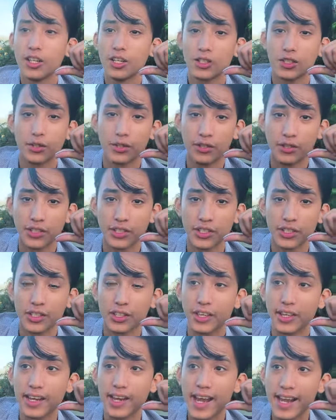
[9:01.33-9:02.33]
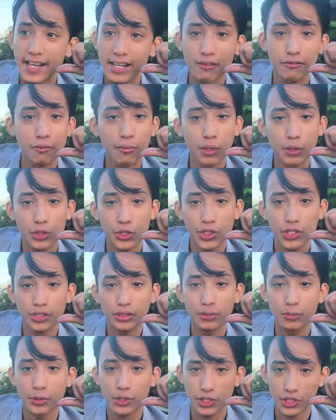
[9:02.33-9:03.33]
So there's the negative
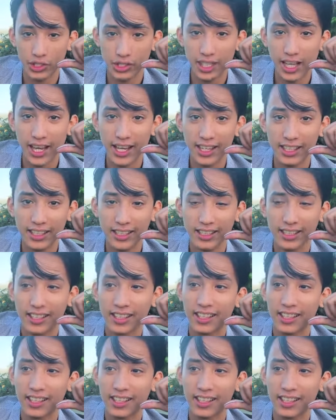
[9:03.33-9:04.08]
emotion, which is lack,